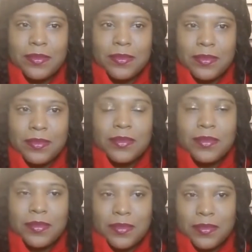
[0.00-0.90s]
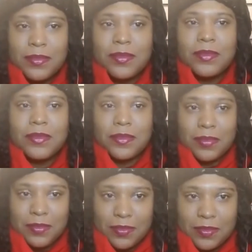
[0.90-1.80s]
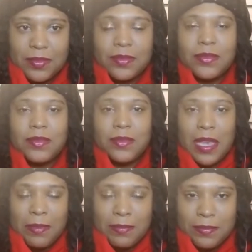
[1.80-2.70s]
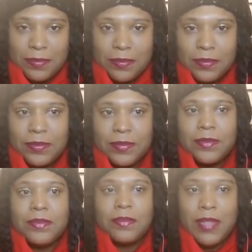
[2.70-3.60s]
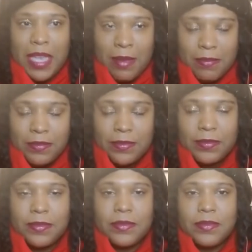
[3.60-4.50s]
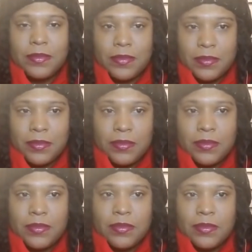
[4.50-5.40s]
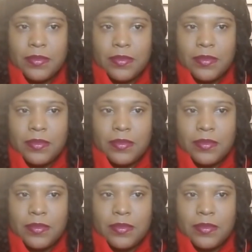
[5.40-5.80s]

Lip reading: (not speaking)